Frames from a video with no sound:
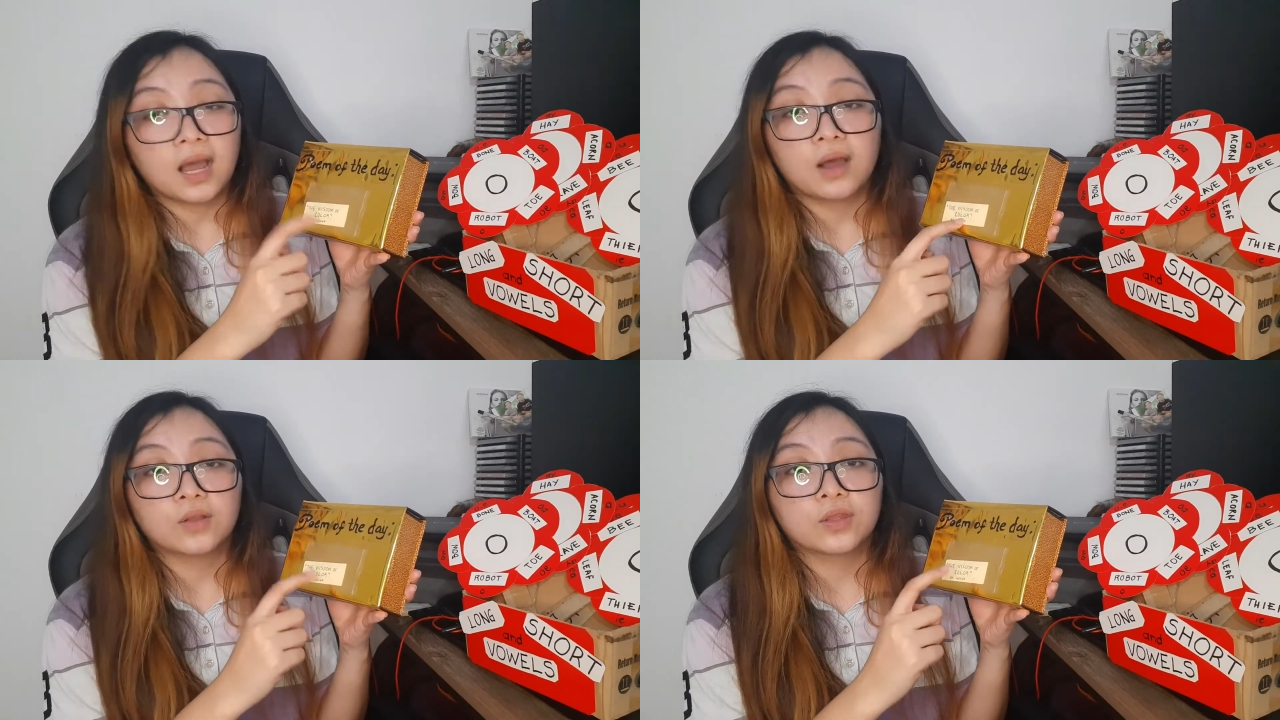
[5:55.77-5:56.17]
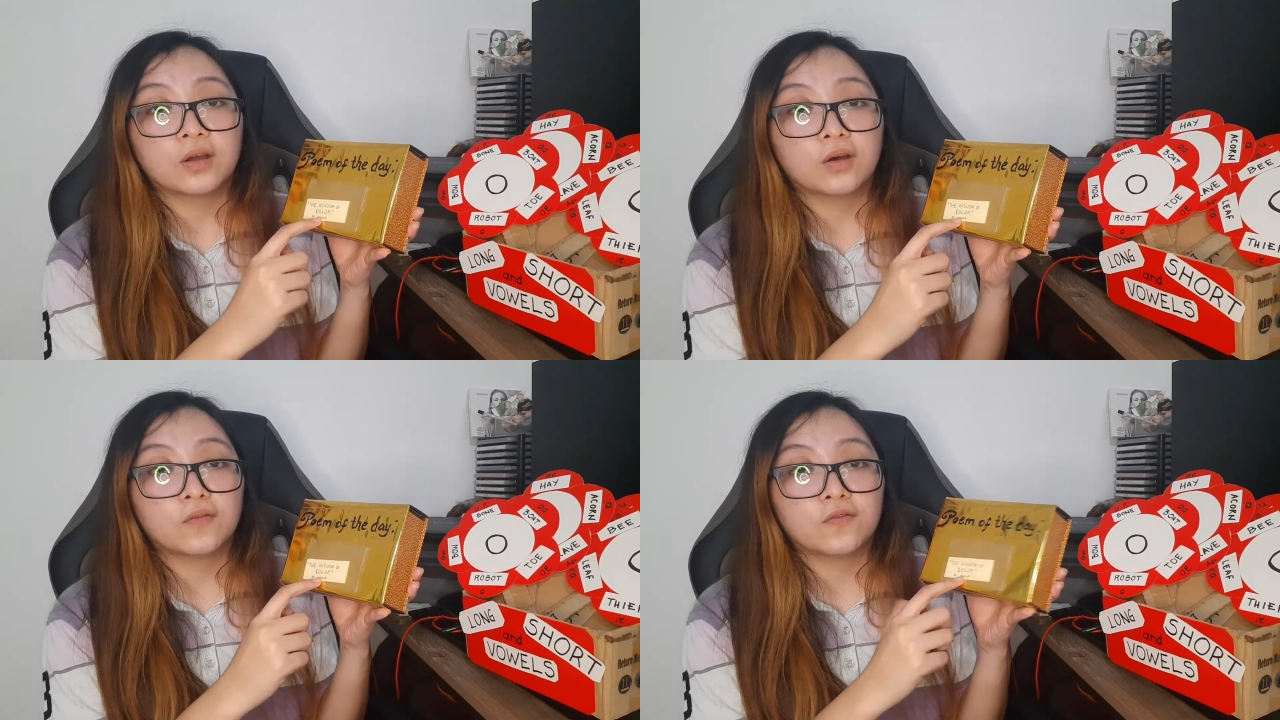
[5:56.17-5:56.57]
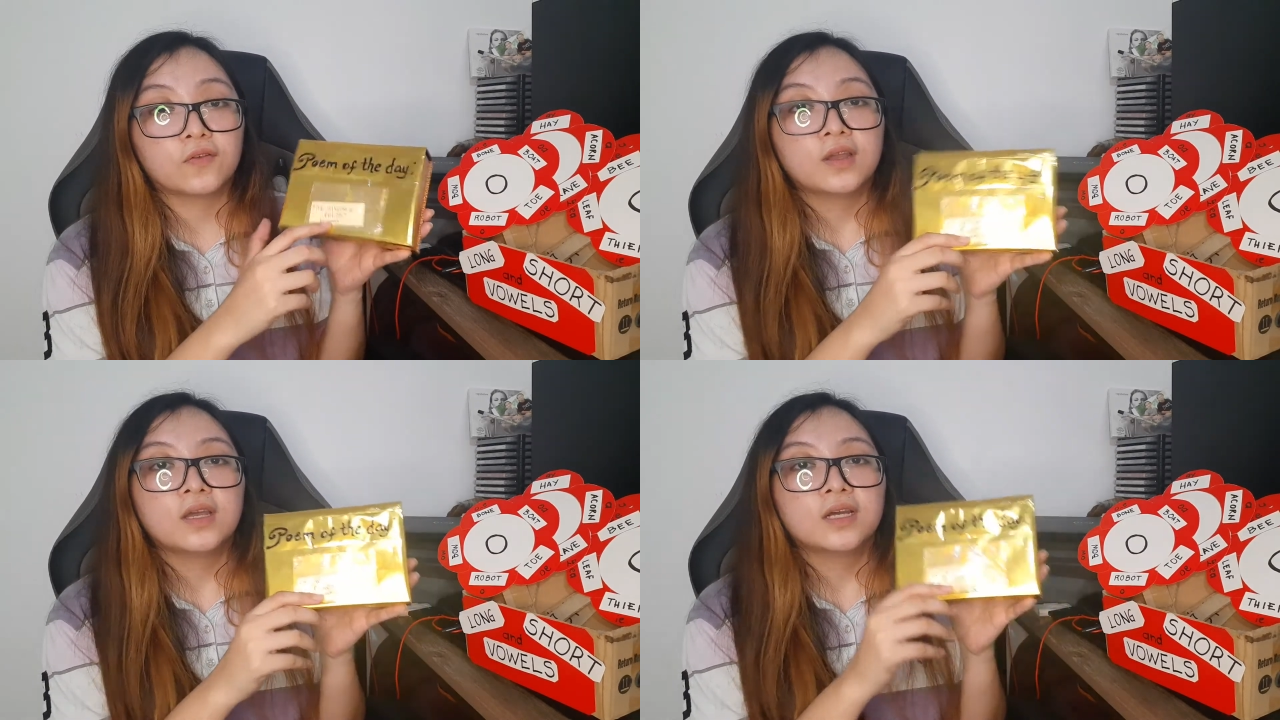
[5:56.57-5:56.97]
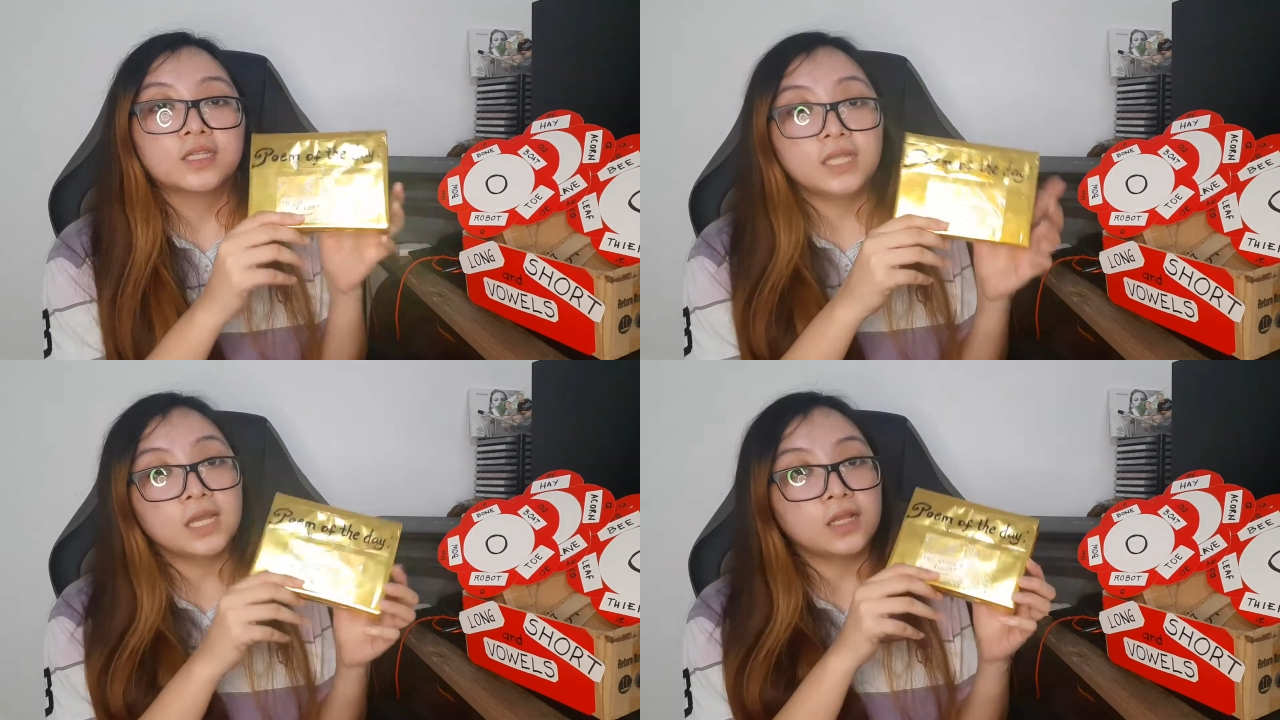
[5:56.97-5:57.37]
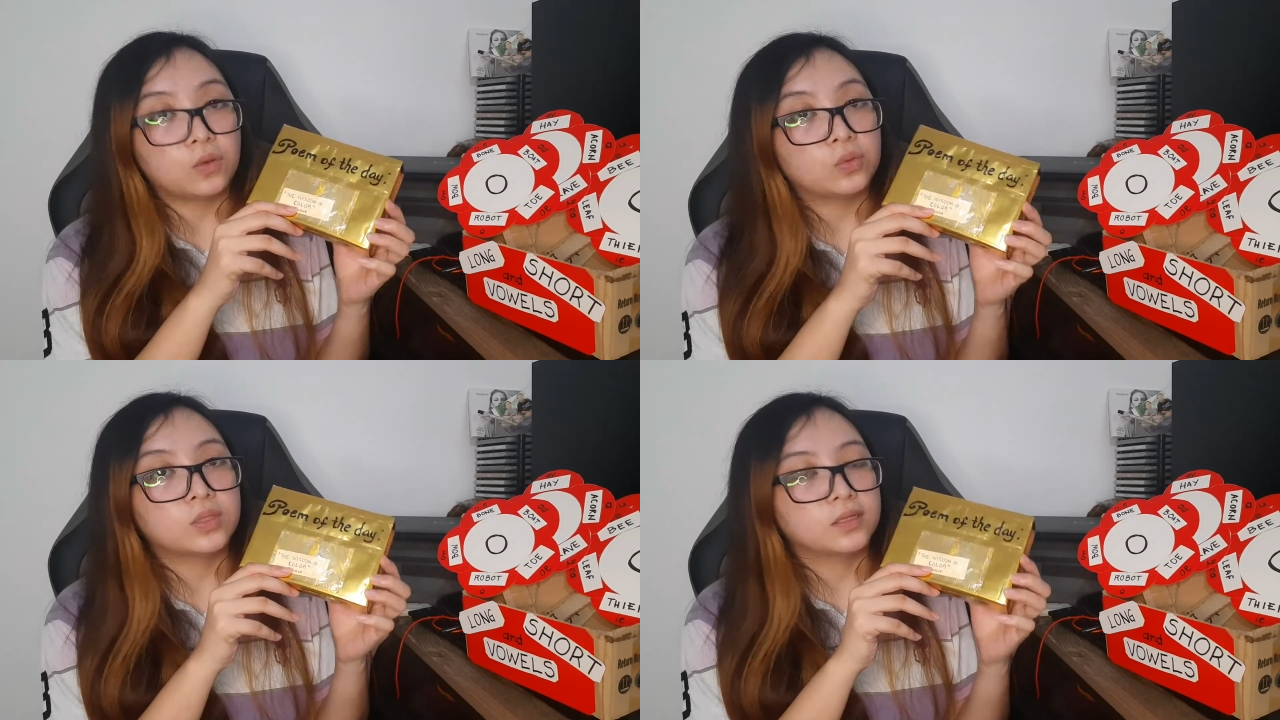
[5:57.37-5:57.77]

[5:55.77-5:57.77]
out of a sticky note.